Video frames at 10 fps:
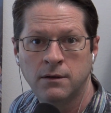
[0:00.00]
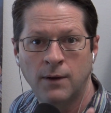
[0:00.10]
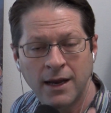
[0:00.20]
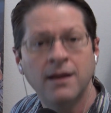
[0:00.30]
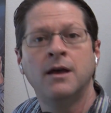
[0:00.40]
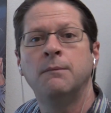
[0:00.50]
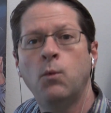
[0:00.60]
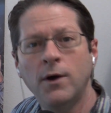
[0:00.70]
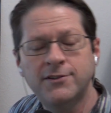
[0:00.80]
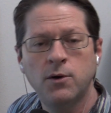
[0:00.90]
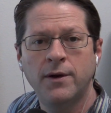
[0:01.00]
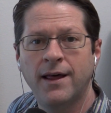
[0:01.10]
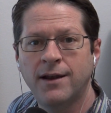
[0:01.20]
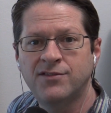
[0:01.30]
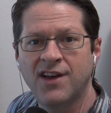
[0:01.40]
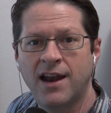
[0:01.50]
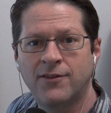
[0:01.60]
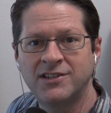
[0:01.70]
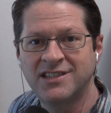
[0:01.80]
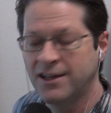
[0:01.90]
right? But what's going on inside
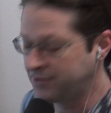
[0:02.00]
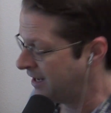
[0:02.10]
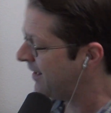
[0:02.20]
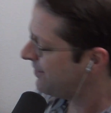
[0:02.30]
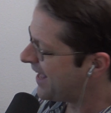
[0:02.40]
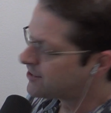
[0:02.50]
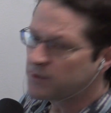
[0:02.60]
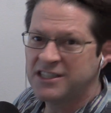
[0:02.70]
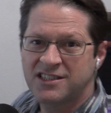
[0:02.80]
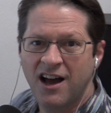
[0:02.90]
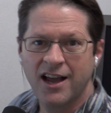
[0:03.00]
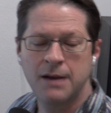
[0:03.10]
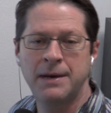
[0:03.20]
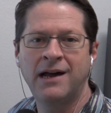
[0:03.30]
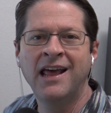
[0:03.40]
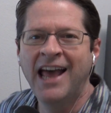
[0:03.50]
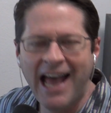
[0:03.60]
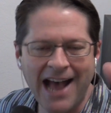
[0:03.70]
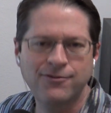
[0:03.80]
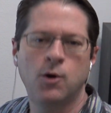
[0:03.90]
of ourselves? That's what he's talking about.
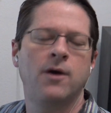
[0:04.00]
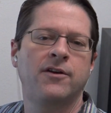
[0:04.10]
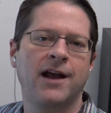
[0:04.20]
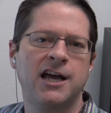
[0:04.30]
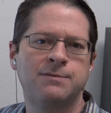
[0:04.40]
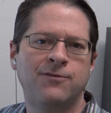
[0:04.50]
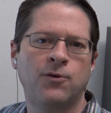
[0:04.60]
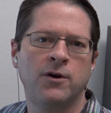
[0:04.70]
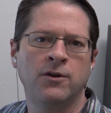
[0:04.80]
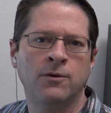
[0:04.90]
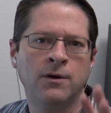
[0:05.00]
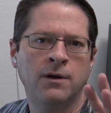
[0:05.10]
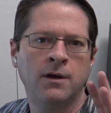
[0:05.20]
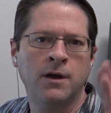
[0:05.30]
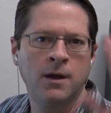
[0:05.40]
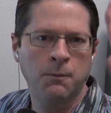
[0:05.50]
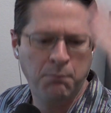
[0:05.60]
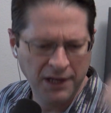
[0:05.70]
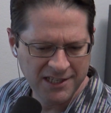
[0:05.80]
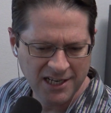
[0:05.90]
Have no other gods before you.
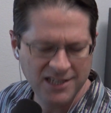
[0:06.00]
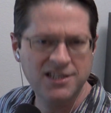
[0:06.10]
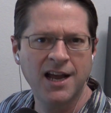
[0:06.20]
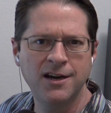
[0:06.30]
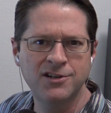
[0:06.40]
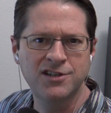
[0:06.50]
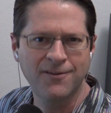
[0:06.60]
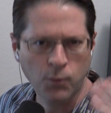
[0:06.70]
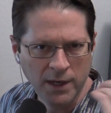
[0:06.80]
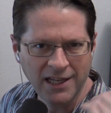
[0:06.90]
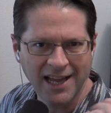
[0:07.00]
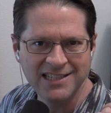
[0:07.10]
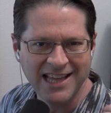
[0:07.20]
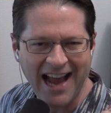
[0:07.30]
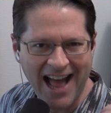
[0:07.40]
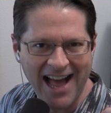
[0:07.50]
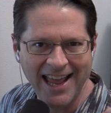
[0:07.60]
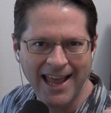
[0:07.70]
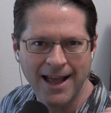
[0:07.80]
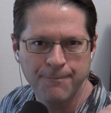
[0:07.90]
Place it inside of yourself. Realize that I
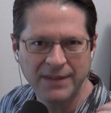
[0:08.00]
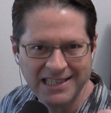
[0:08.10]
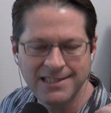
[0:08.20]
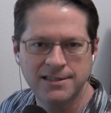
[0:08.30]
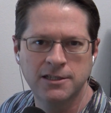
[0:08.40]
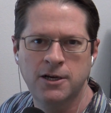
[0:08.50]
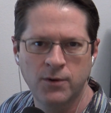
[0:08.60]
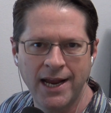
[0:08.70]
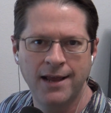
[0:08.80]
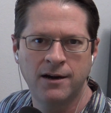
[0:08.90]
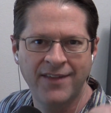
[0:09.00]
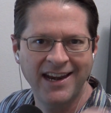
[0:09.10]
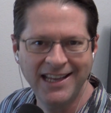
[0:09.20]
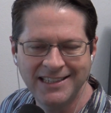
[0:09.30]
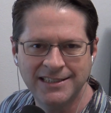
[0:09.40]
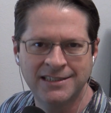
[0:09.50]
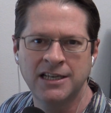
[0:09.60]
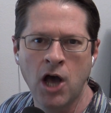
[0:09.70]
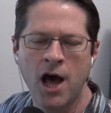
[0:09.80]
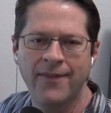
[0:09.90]
am is the creator, that is the
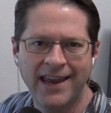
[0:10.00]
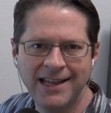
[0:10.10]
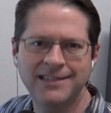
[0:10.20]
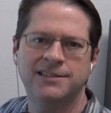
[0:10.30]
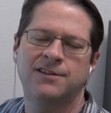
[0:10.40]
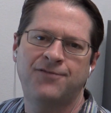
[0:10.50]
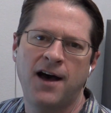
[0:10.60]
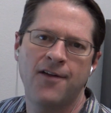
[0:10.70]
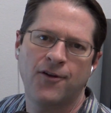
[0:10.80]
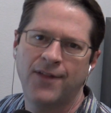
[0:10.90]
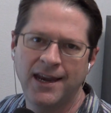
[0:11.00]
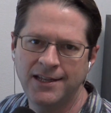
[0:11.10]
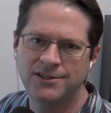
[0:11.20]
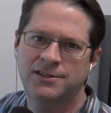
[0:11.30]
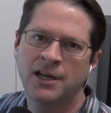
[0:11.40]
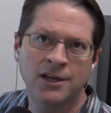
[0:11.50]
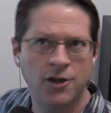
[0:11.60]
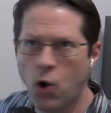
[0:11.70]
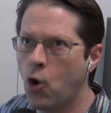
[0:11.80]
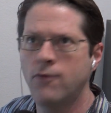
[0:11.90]
God, that is the Father, that is
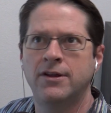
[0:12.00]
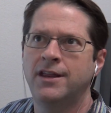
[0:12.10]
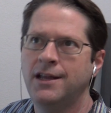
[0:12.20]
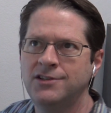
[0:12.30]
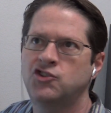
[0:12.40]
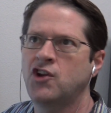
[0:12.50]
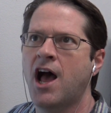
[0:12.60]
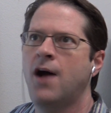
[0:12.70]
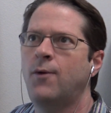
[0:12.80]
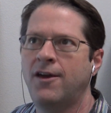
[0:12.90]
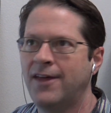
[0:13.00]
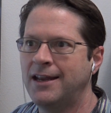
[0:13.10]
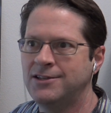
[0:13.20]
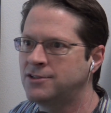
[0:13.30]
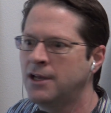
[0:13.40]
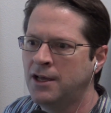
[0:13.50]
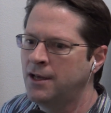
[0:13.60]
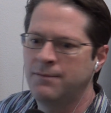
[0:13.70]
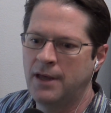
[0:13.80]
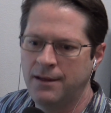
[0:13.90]
Jehovah, that is Yahweh, that is
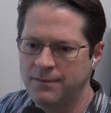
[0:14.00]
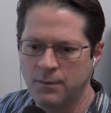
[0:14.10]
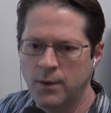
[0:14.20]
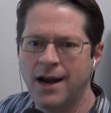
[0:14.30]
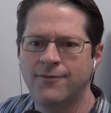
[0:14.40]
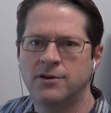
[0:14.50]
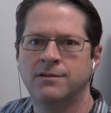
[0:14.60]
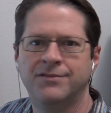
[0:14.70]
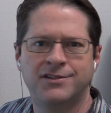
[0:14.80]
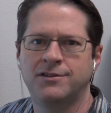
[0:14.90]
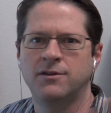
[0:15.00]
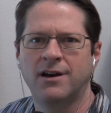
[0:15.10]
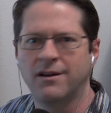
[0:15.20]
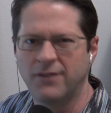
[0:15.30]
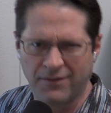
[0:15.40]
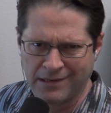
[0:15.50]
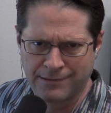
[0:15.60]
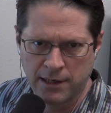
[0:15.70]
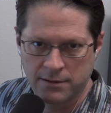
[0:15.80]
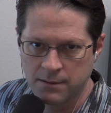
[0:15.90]
uh, whatever, Vishnu. I don't even know if
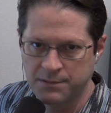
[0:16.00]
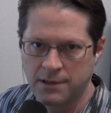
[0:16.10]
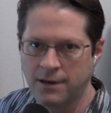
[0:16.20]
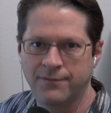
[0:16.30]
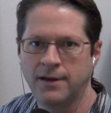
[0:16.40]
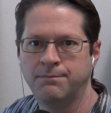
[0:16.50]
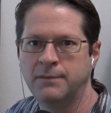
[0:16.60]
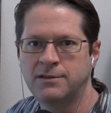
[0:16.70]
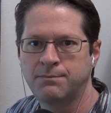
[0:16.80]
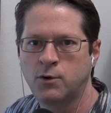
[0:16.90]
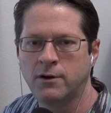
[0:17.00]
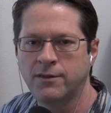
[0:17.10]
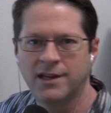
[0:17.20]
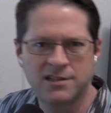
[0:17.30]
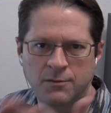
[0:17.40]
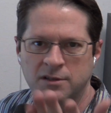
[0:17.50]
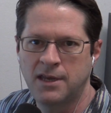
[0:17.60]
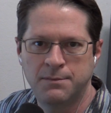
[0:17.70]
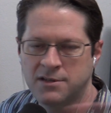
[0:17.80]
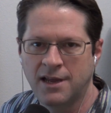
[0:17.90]
that's right. So I'm sorry if I misquoted that. Someone
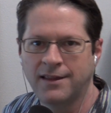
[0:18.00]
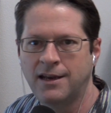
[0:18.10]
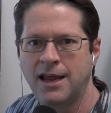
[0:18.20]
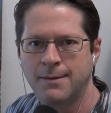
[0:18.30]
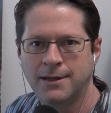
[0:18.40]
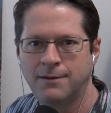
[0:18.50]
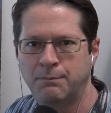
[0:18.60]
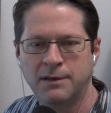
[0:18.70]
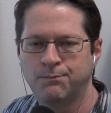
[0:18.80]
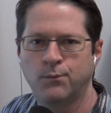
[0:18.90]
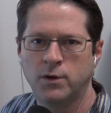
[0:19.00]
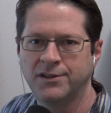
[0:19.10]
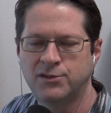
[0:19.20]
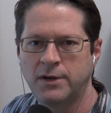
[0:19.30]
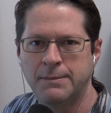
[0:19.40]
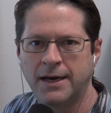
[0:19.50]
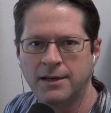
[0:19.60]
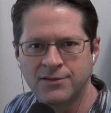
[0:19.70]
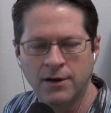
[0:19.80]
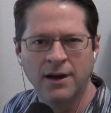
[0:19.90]
keeps saying that name and they're being really sweet about
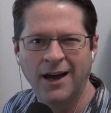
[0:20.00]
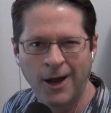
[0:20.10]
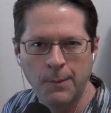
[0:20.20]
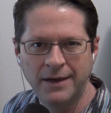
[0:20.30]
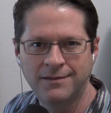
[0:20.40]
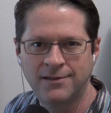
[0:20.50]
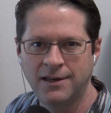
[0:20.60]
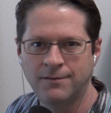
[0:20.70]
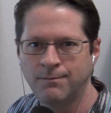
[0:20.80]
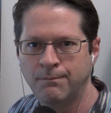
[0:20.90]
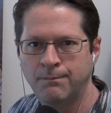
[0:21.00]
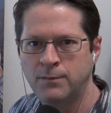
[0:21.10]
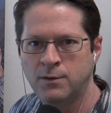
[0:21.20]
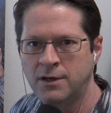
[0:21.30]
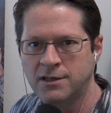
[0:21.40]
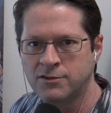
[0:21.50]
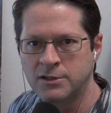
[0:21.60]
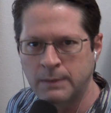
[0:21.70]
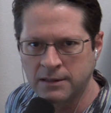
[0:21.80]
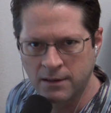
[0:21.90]
it. So I hope I didn't do any
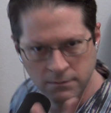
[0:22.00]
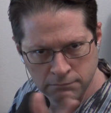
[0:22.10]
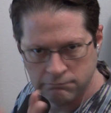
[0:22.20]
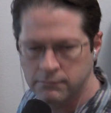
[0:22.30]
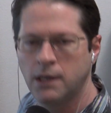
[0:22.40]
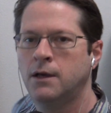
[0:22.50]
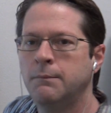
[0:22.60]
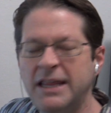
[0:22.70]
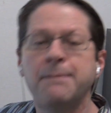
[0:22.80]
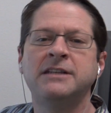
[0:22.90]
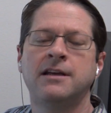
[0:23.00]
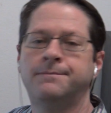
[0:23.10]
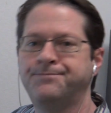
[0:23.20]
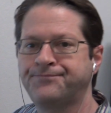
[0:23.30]
disrespect there. But that being said,